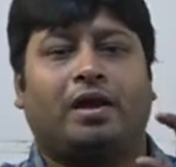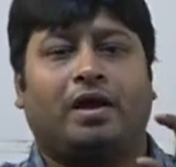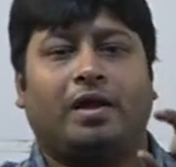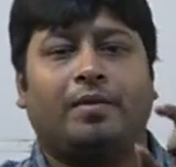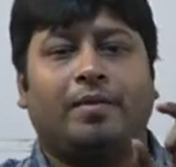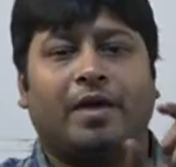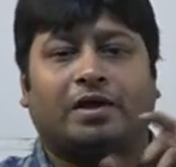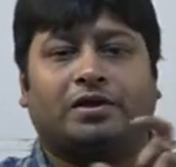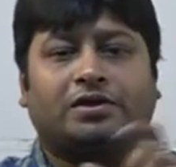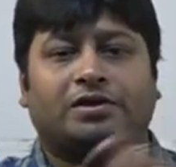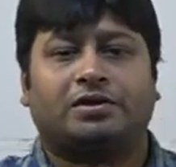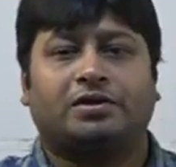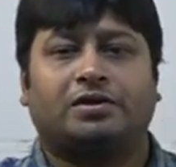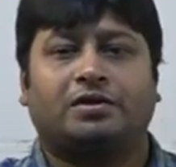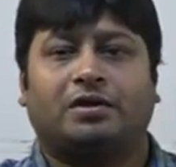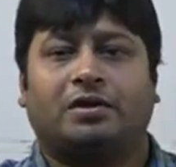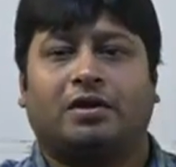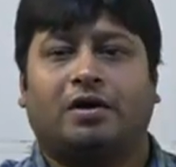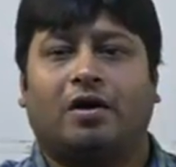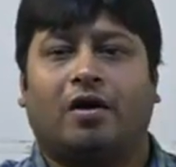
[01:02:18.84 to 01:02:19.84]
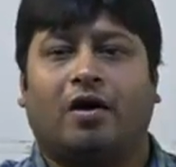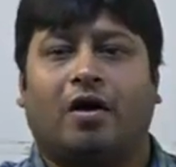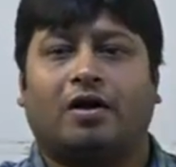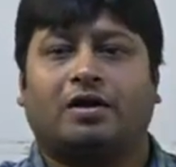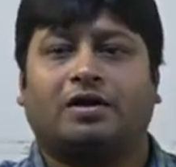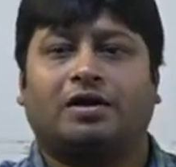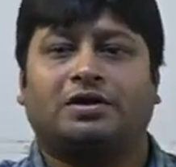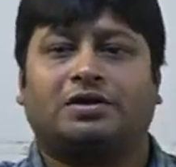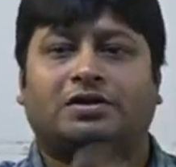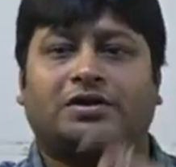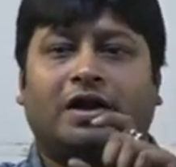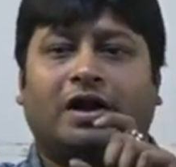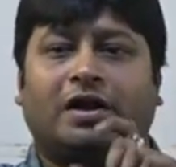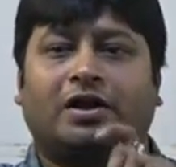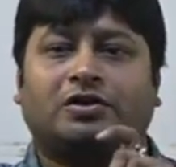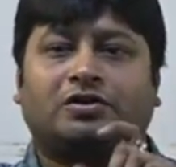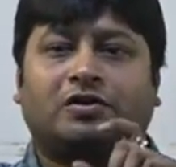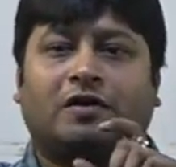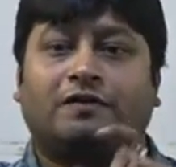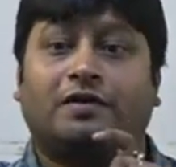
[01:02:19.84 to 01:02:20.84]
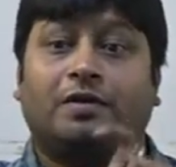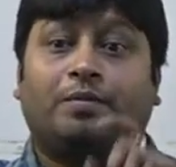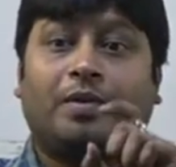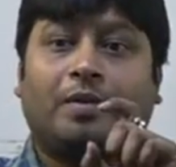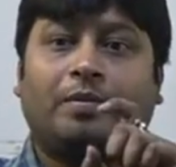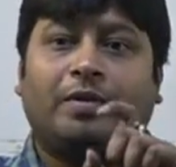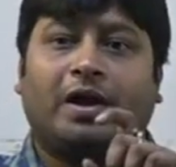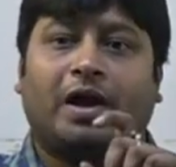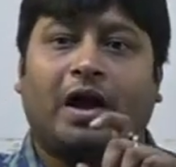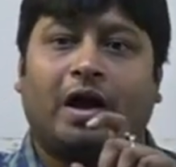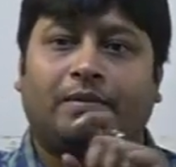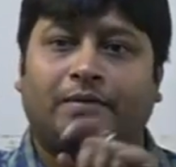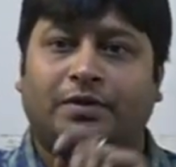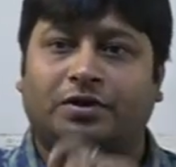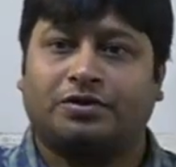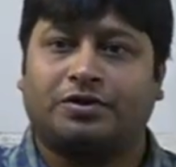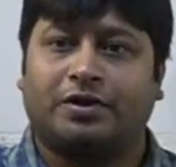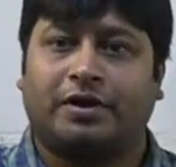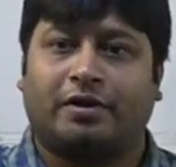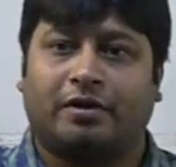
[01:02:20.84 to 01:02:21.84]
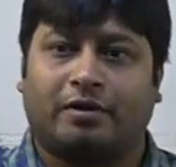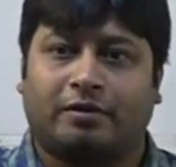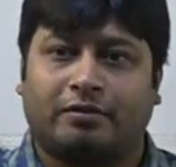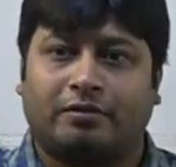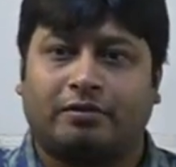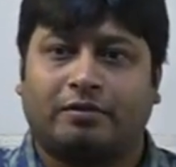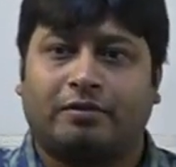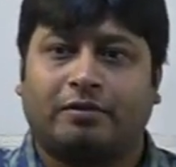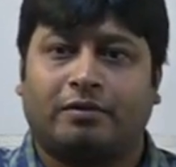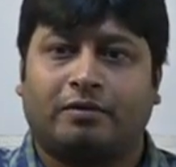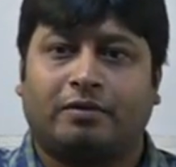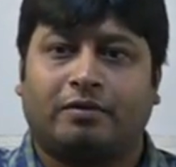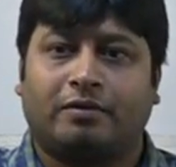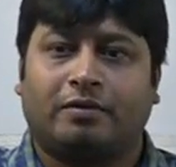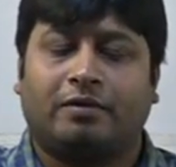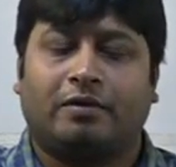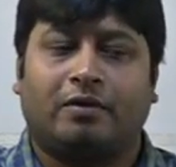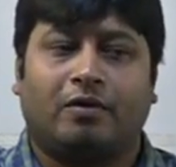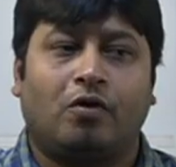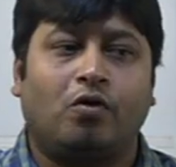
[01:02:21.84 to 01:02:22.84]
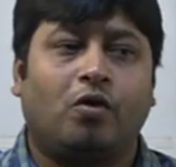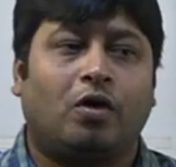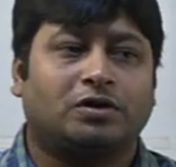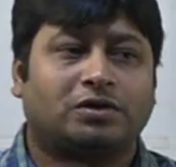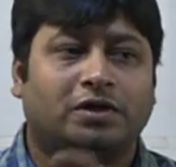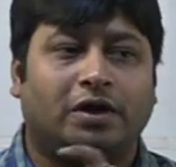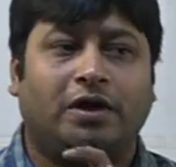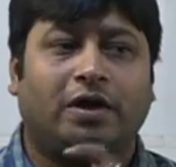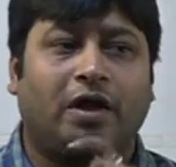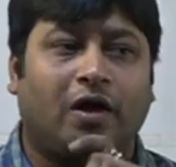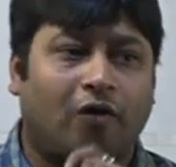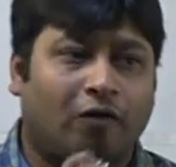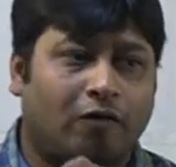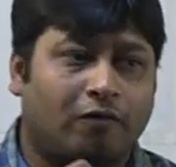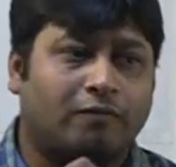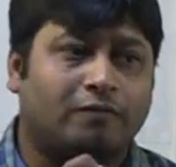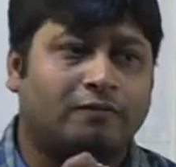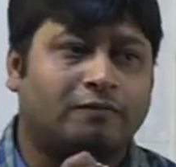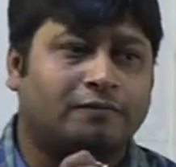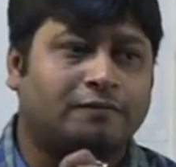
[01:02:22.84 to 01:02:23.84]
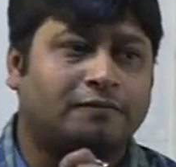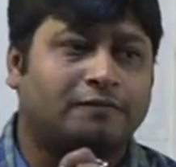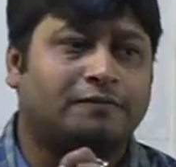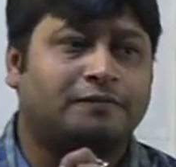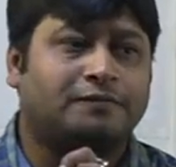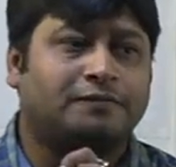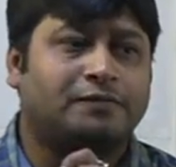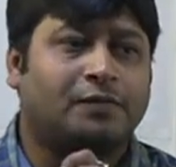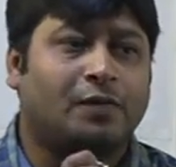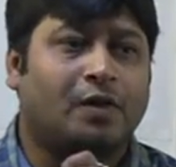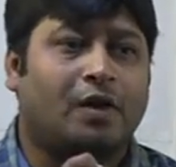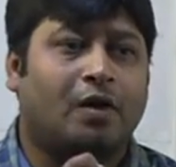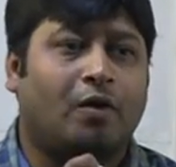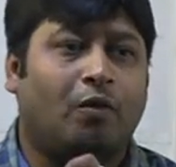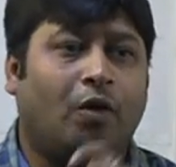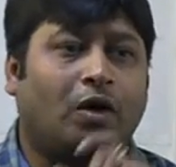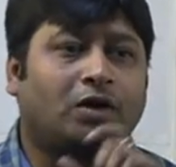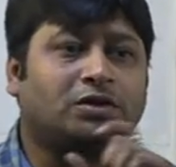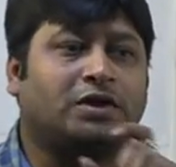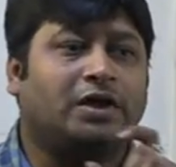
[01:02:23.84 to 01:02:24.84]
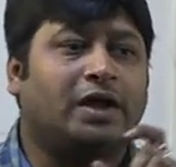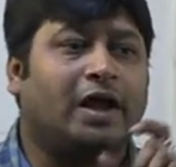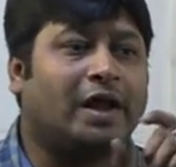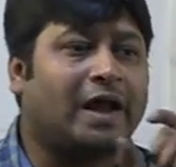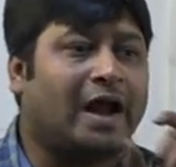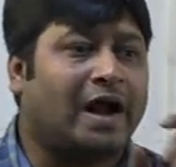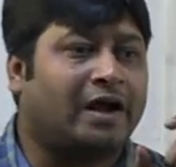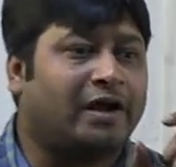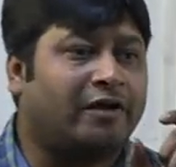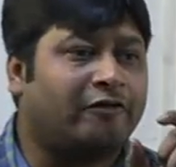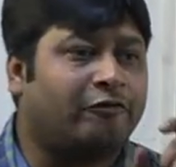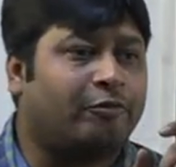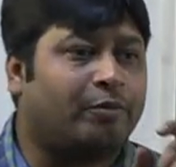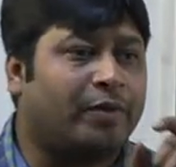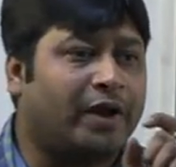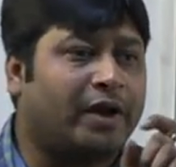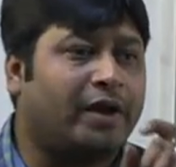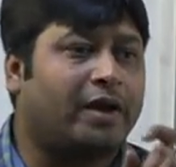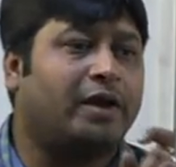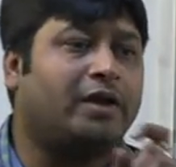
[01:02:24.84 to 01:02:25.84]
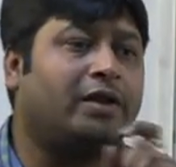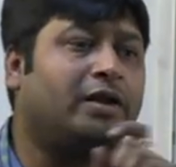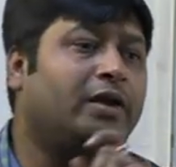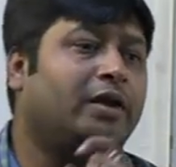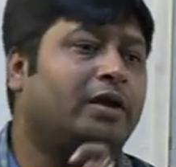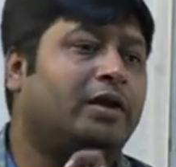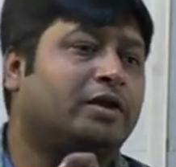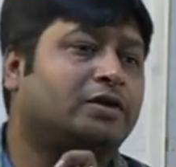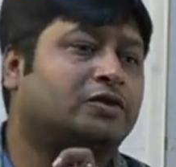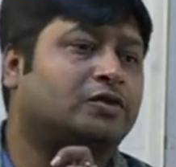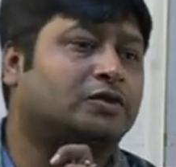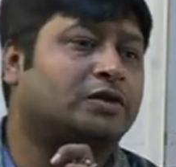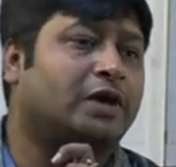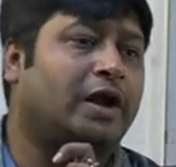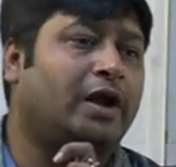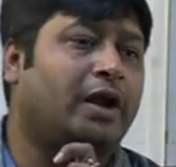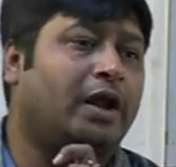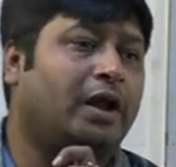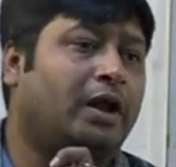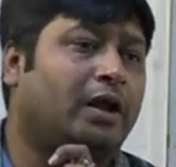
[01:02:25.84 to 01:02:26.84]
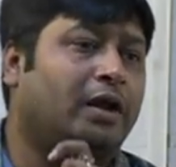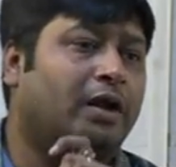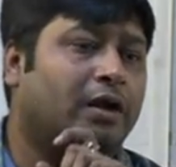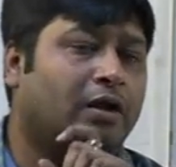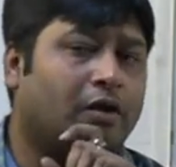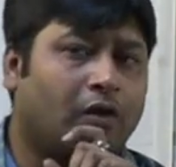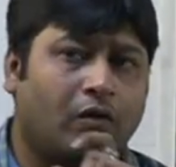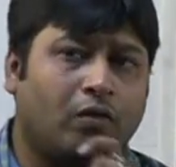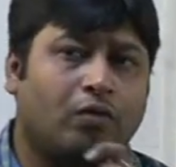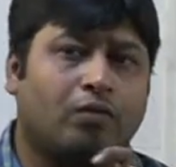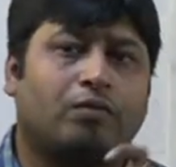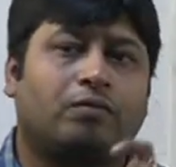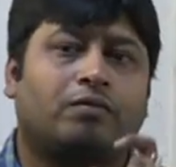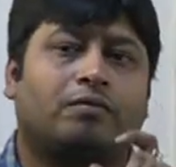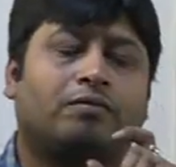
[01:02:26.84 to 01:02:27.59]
image or the status of the public administrator. Who was he now? Was he an active player in the society? No.